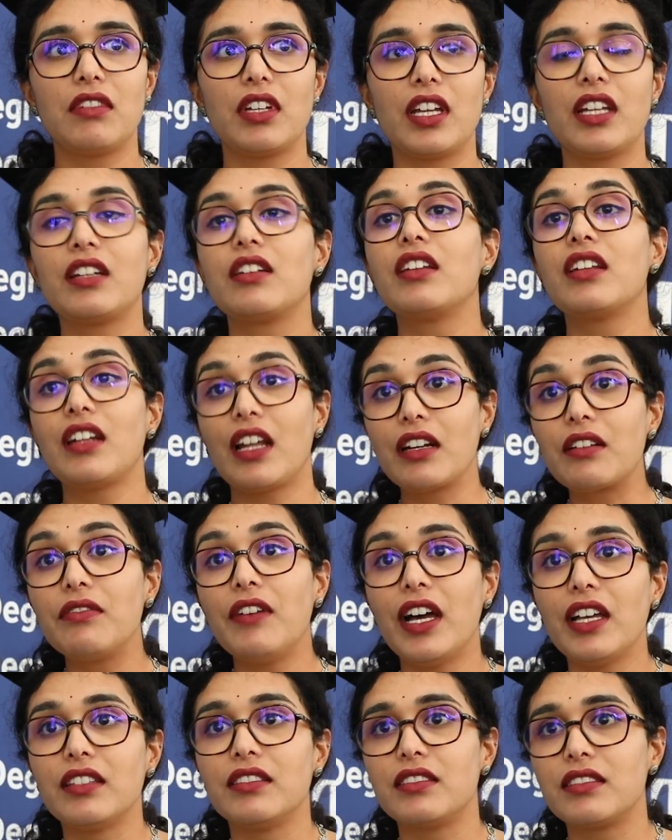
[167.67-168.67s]
in
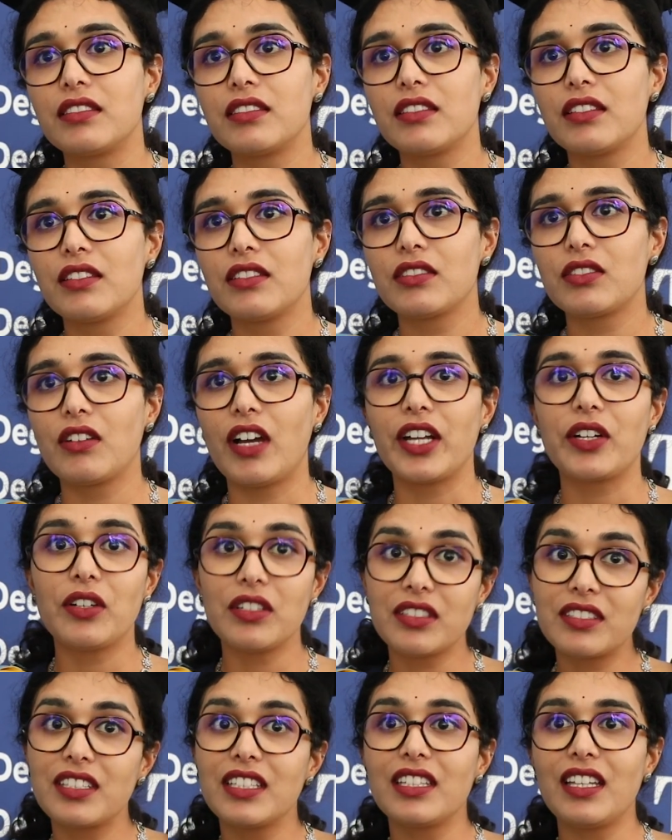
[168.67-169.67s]
advance. So I
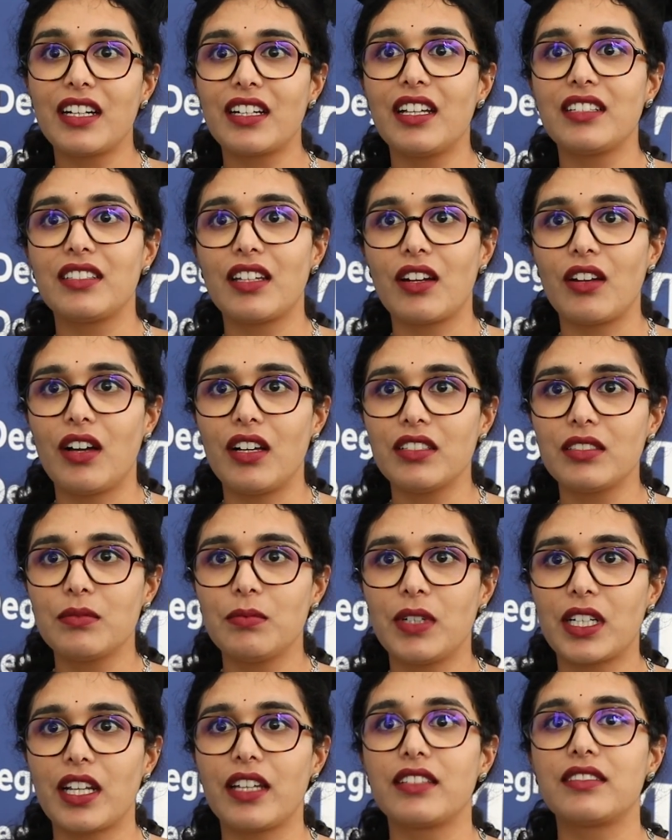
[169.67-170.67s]
don't see that as a loss,
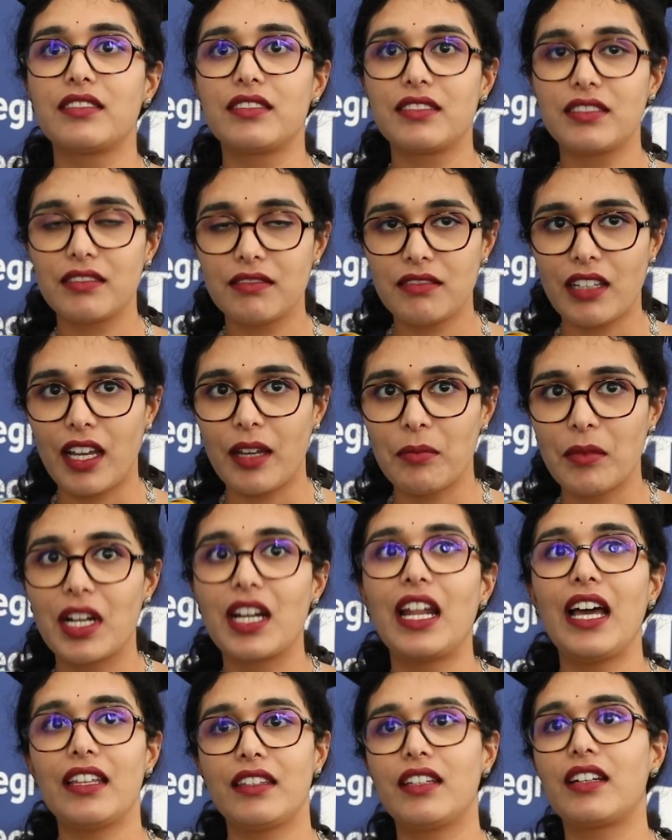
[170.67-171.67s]
but I'm
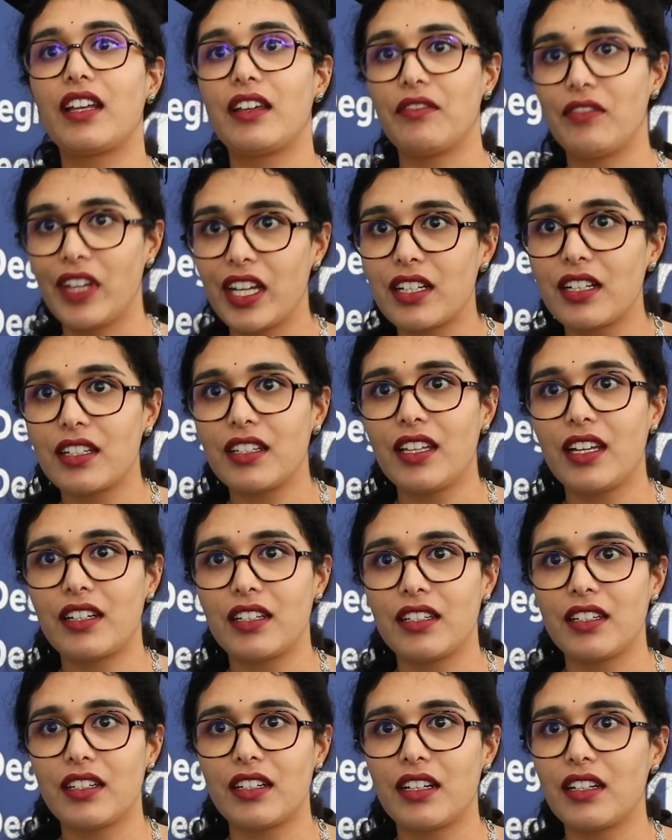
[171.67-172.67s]
glad that I waited that
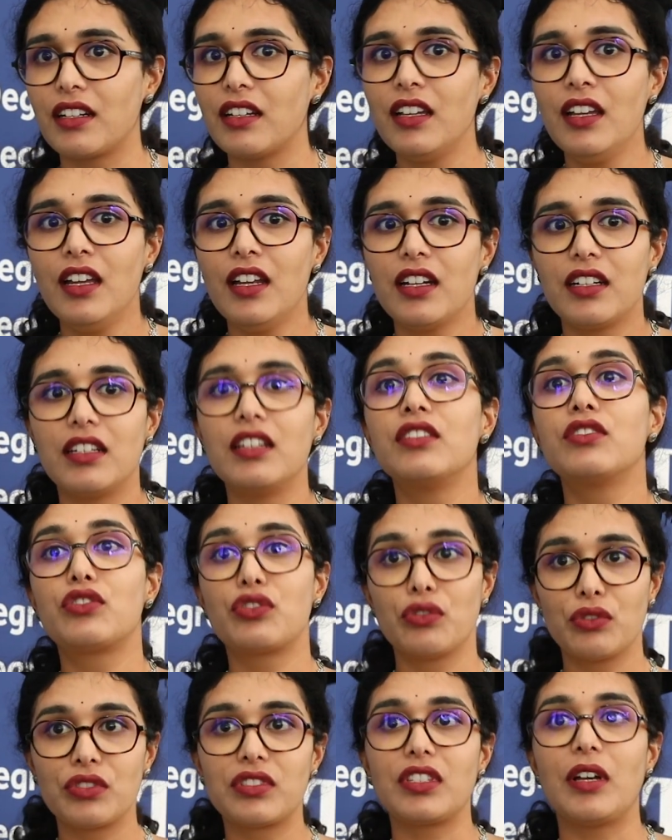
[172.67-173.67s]
year and didn't
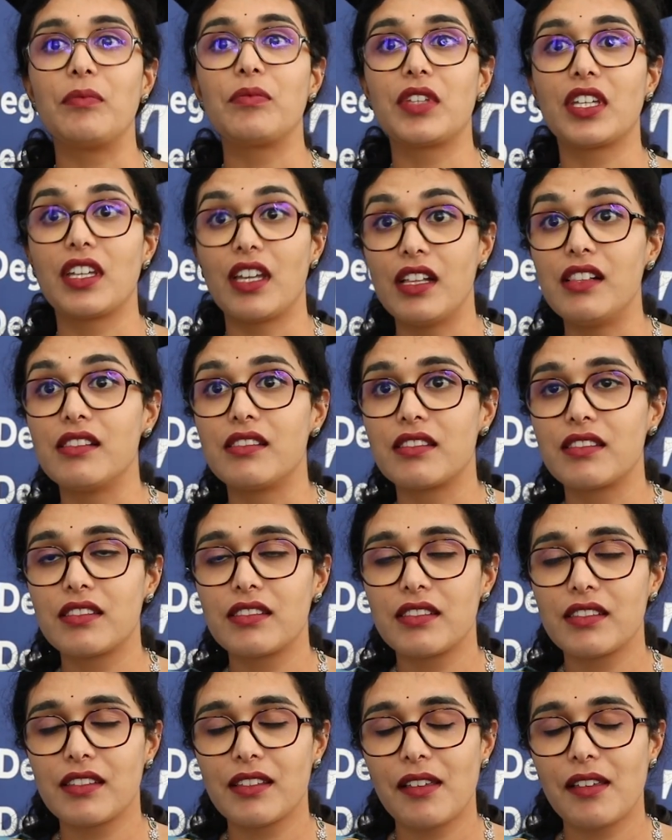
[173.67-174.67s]
choose something else.